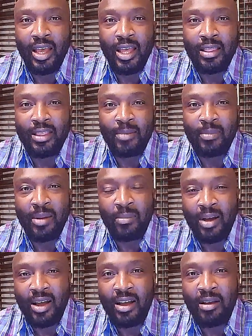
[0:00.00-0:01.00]
And then my
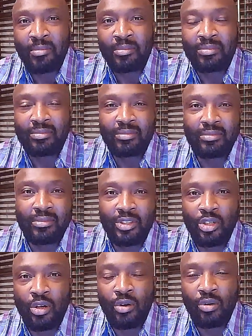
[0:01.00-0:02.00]
mom,
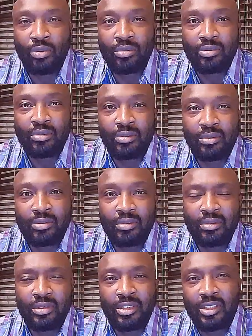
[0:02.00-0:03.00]

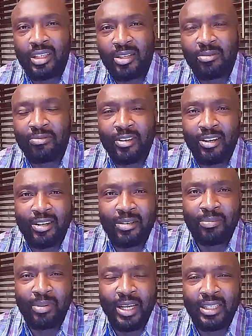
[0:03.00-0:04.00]
she's a little fair
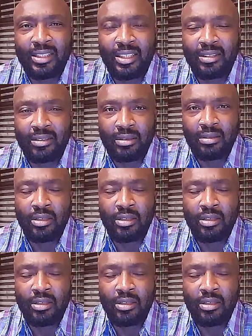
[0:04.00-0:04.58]
complected,